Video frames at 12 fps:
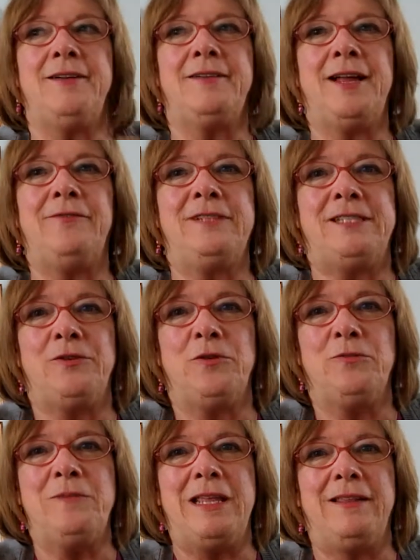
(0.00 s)
have
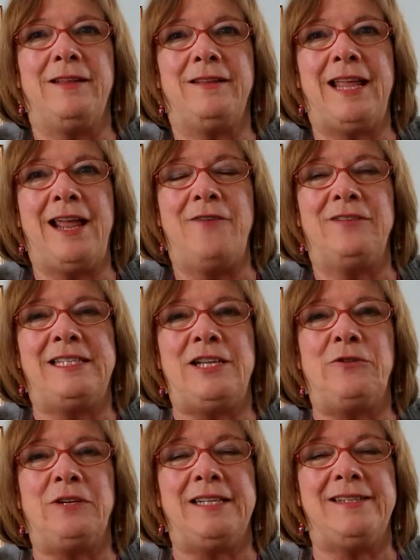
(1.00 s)
told me that they have a
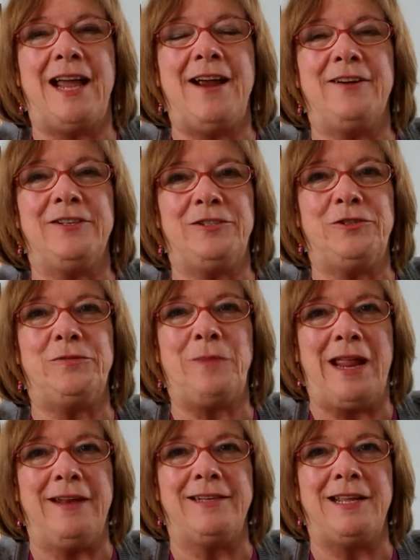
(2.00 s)
secret desire to do
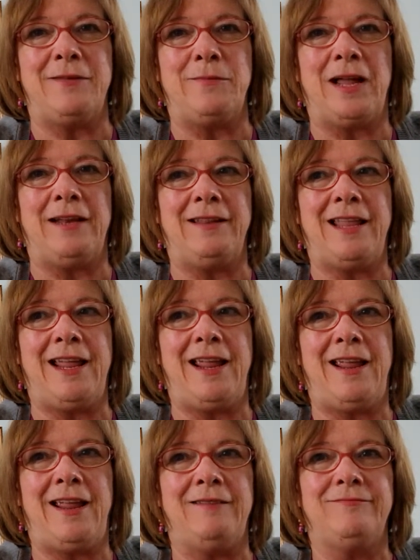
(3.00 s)
painting, but
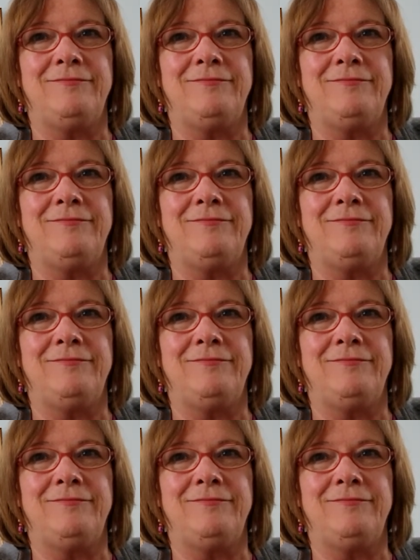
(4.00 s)
they